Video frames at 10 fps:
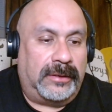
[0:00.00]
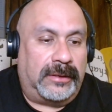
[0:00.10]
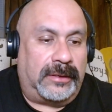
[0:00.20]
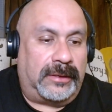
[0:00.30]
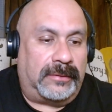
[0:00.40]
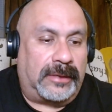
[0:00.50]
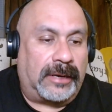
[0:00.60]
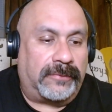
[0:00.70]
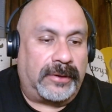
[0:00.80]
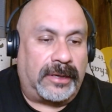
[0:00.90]

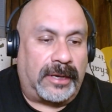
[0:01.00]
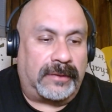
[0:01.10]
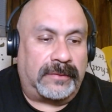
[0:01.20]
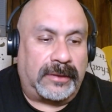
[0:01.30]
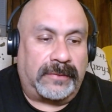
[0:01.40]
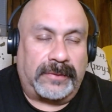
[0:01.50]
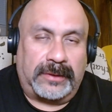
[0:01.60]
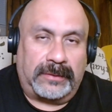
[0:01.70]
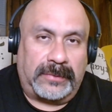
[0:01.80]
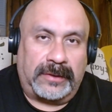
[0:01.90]
not realizing that
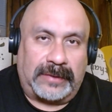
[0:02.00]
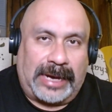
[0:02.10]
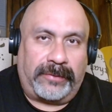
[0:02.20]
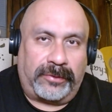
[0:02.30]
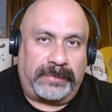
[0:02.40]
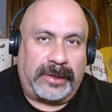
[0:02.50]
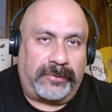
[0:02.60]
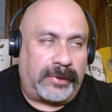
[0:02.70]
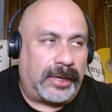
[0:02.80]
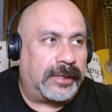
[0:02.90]
within months I would be
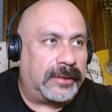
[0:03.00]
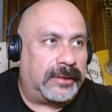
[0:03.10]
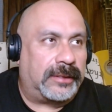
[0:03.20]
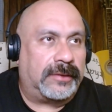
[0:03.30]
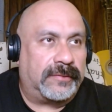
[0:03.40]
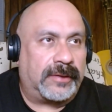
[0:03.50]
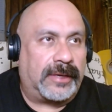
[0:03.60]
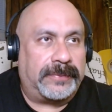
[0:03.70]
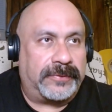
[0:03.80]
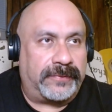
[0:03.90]
writing these
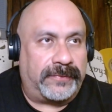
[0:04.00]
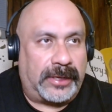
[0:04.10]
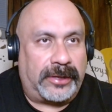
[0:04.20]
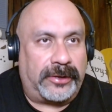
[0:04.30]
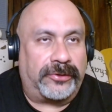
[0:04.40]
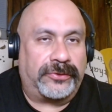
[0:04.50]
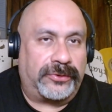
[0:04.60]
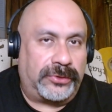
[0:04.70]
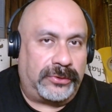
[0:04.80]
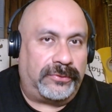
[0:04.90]
types of letters
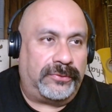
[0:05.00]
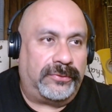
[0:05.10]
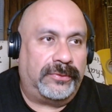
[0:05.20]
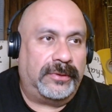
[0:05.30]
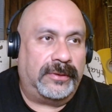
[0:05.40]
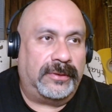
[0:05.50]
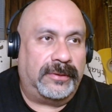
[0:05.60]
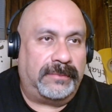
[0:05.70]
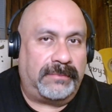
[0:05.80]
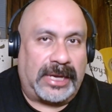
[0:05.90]
to
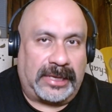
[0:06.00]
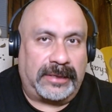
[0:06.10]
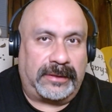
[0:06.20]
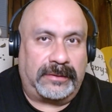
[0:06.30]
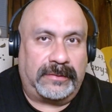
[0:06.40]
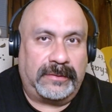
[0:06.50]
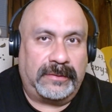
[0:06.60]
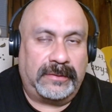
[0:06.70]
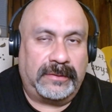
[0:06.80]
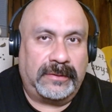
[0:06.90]
my kids.
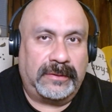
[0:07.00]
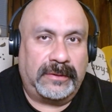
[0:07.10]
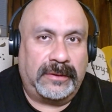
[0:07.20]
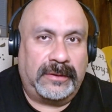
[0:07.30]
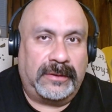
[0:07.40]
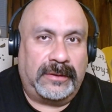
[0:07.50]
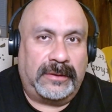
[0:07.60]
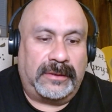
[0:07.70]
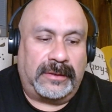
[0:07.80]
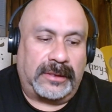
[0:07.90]

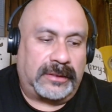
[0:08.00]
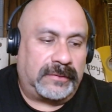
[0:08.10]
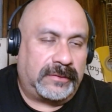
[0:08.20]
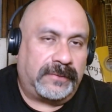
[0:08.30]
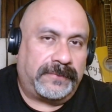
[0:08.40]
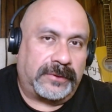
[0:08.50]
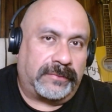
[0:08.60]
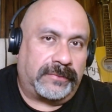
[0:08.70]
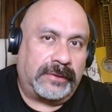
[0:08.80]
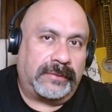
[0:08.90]
Like this stuff is
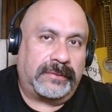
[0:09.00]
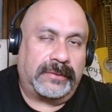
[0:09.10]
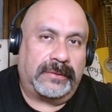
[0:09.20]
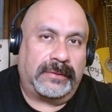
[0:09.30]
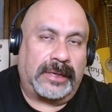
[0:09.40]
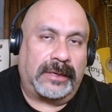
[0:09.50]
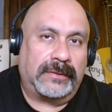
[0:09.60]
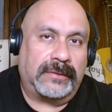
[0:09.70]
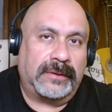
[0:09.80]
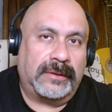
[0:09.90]
real,
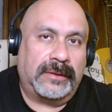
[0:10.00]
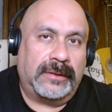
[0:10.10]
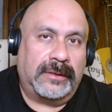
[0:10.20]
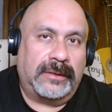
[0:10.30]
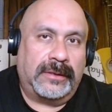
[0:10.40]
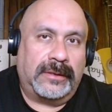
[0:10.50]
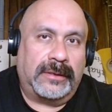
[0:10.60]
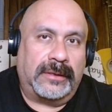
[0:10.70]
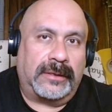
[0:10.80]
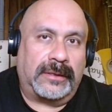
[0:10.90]
guys.
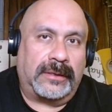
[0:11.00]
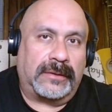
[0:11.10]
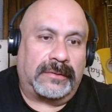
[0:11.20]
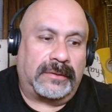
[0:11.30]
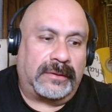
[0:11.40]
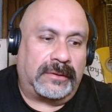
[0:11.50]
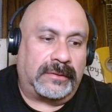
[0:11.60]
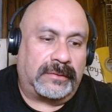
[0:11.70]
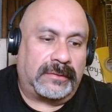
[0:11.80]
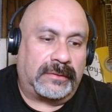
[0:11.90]
It
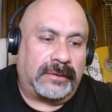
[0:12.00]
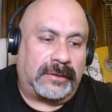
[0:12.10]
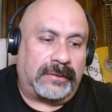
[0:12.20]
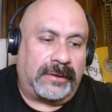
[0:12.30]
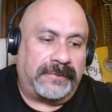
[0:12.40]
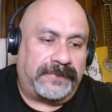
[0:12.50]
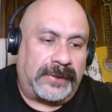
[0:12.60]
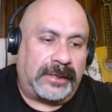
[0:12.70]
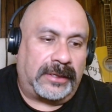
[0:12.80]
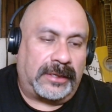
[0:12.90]
is all
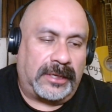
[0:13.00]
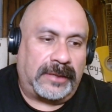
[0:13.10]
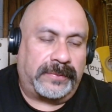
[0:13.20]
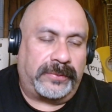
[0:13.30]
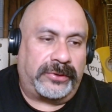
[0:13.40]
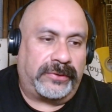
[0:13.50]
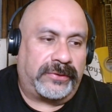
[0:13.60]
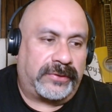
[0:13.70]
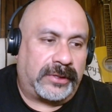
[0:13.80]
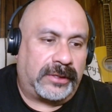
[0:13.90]
fun and games when you're
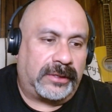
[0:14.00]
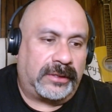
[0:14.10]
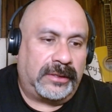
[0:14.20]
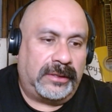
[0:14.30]
sitting